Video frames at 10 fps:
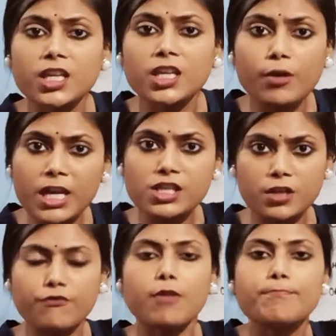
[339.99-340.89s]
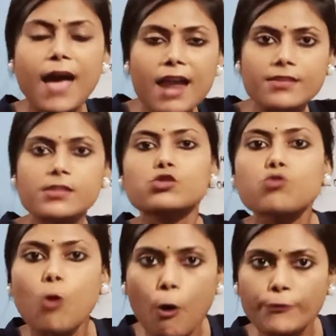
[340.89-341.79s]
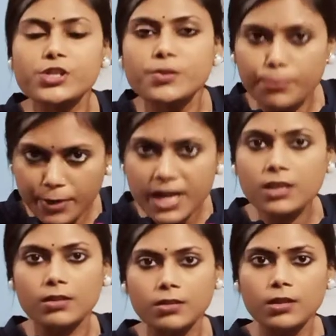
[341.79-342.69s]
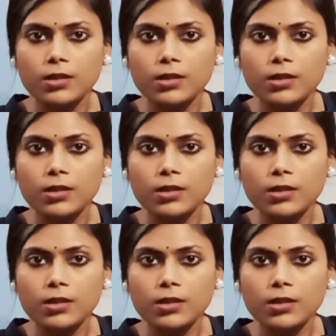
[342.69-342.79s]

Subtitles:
information from parents to offspring.